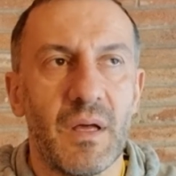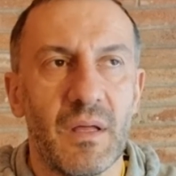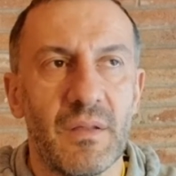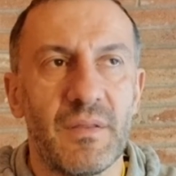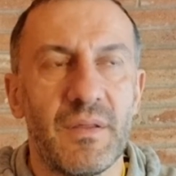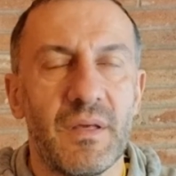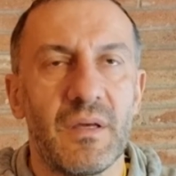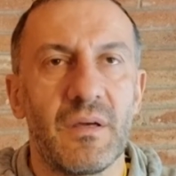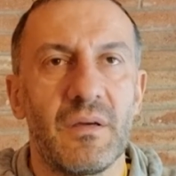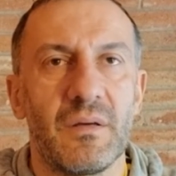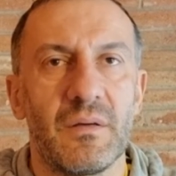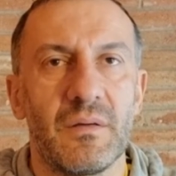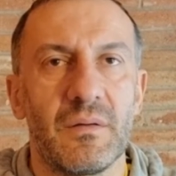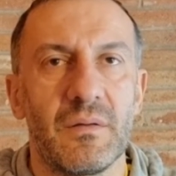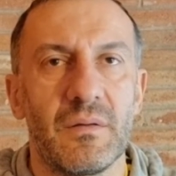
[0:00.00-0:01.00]
I think
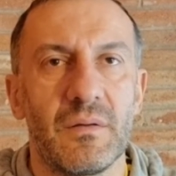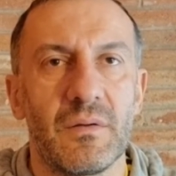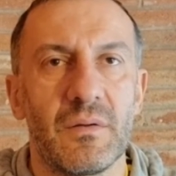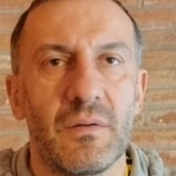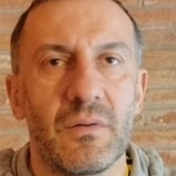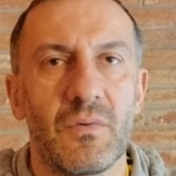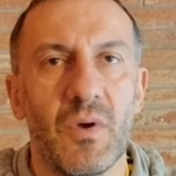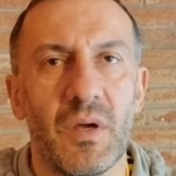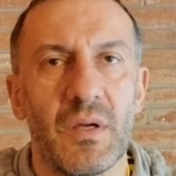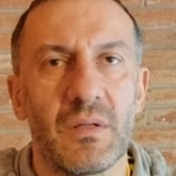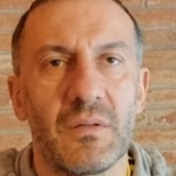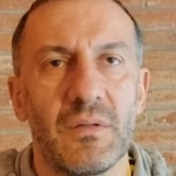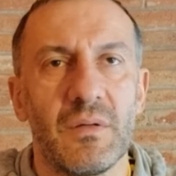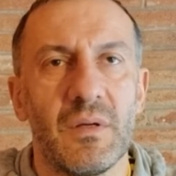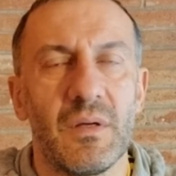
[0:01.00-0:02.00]

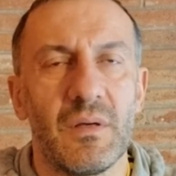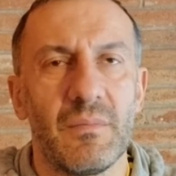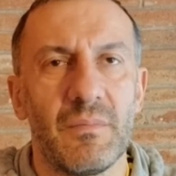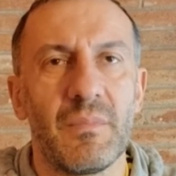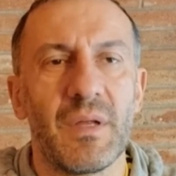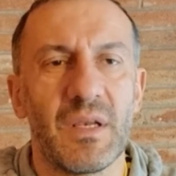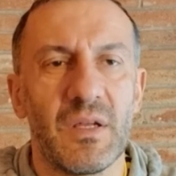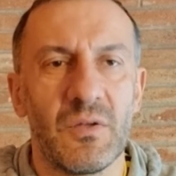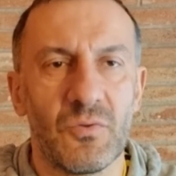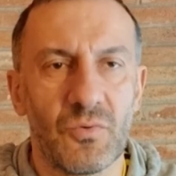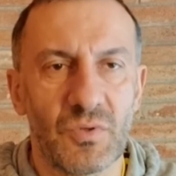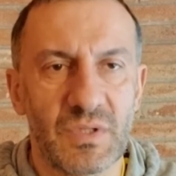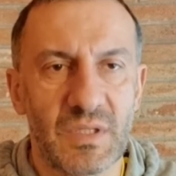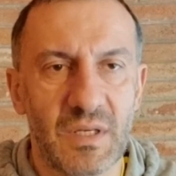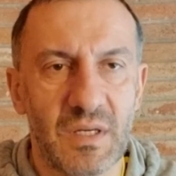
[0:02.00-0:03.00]
quite many
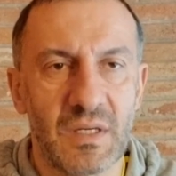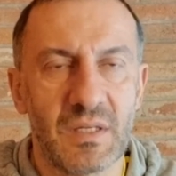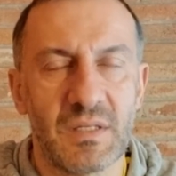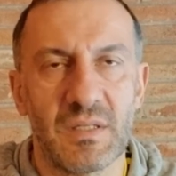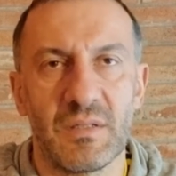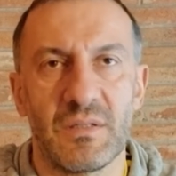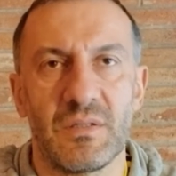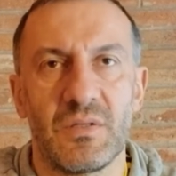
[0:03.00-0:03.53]
industries.